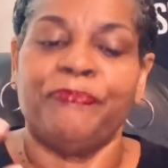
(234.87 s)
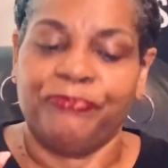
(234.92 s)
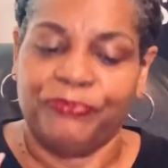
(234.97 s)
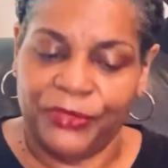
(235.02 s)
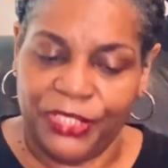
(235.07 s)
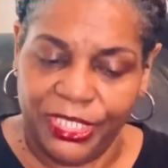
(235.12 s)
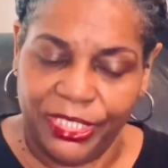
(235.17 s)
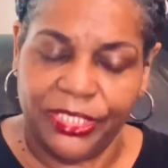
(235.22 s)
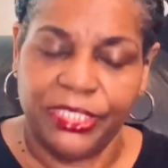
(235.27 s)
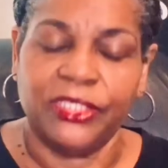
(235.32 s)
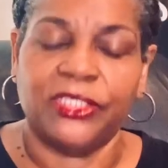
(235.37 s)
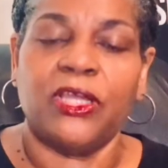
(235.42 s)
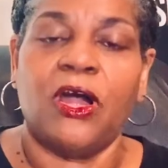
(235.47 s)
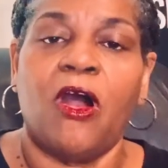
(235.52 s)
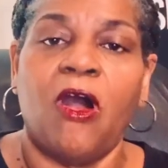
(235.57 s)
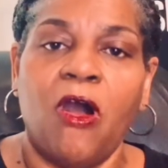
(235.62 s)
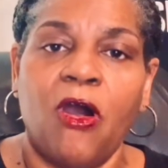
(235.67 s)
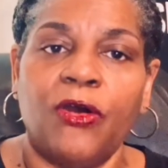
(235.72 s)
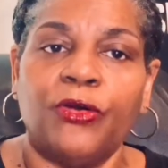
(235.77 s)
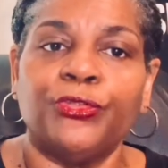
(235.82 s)
This is
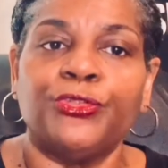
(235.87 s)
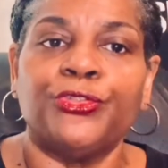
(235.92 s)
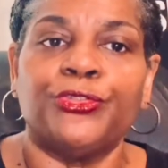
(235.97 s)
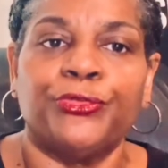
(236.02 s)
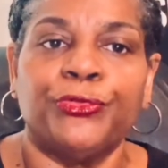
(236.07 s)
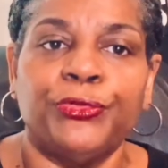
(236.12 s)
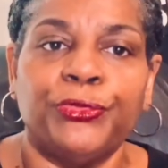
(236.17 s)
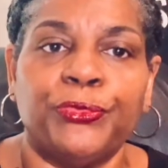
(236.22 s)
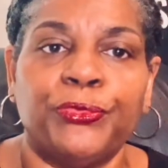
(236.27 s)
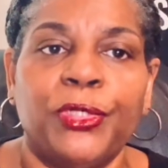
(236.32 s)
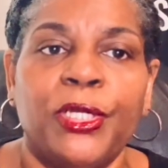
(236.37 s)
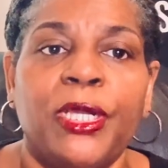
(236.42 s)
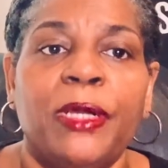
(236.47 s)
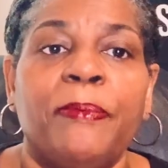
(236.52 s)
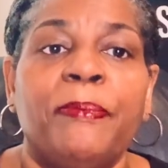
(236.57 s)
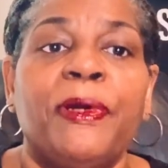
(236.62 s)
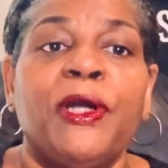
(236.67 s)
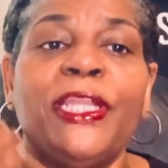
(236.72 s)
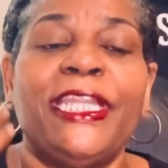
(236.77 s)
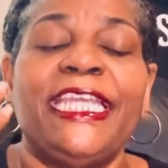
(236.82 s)
all true,
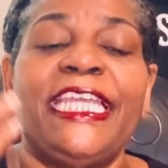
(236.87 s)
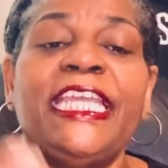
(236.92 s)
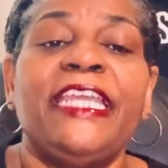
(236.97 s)
but